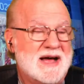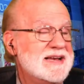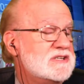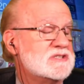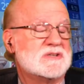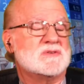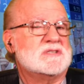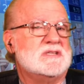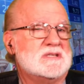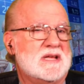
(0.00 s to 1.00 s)
I just don't
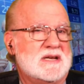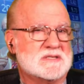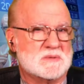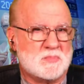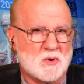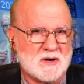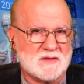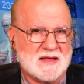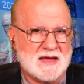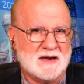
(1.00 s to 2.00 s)
see the data
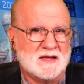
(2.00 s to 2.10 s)
supporting that.